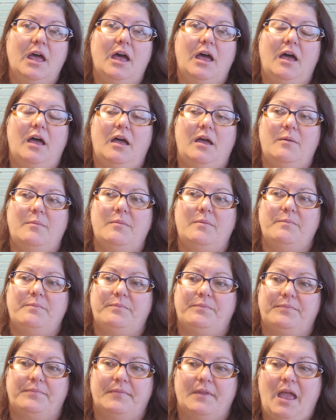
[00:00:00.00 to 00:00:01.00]

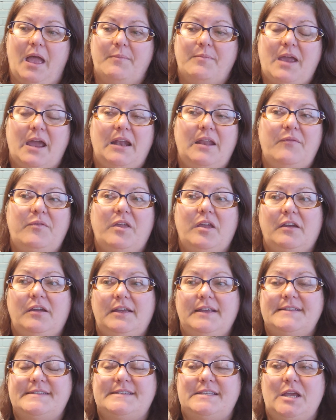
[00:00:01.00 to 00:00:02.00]
I'm kind of
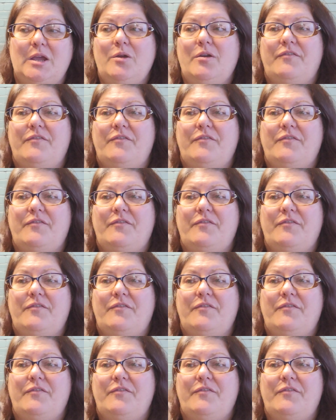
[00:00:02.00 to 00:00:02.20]
curious too